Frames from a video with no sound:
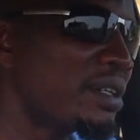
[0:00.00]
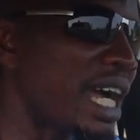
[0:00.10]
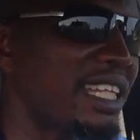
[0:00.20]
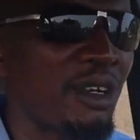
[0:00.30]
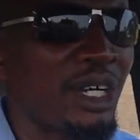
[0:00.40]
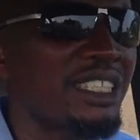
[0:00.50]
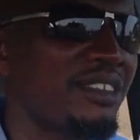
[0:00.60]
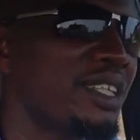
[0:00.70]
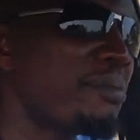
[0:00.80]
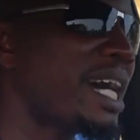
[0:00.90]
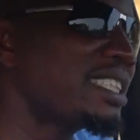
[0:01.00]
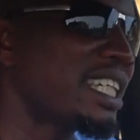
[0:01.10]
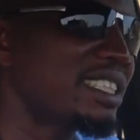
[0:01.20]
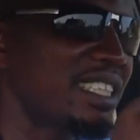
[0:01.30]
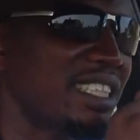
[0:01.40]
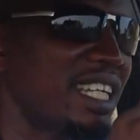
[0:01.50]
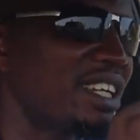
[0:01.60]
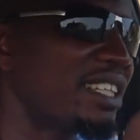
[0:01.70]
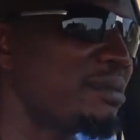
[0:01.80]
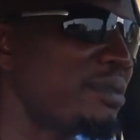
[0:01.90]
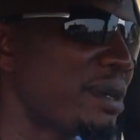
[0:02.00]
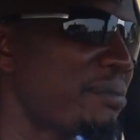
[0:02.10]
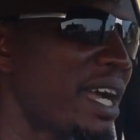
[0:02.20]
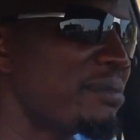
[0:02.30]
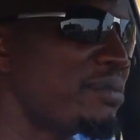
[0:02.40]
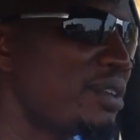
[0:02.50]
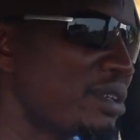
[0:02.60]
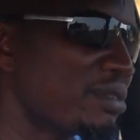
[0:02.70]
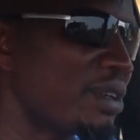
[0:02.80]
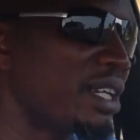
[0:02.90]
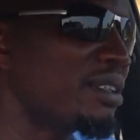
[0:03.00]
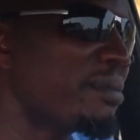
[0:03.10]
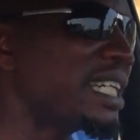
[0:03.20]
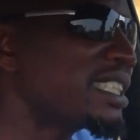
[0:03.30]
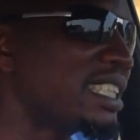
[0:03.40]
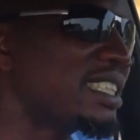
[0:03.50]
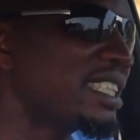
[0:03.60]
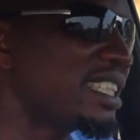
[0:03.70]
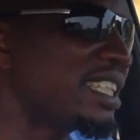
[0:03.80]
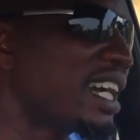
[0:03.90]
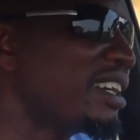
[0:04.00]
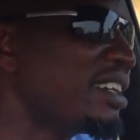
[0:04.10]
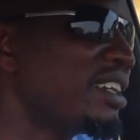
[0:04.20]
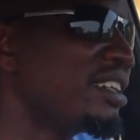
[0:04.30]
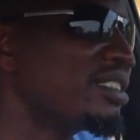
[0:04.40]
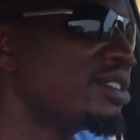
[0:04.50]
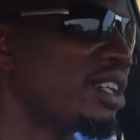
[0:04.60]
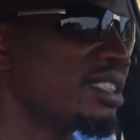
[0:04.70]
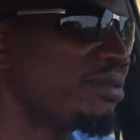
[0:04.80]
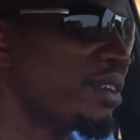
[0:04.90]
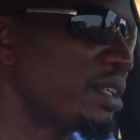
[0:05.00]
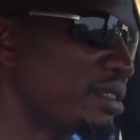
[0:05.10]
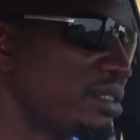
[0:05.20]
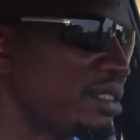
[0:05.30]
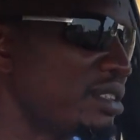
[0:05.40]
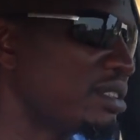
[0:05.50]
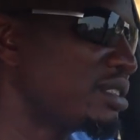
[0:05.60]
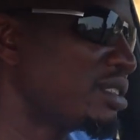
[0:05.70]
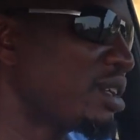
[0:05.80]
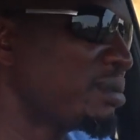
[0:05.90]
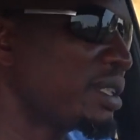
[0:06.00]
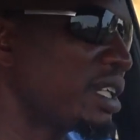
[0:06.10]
I think it was even the master cylinder, not the brake pipe, broke. Well, the master cylinder just failed. It stopped.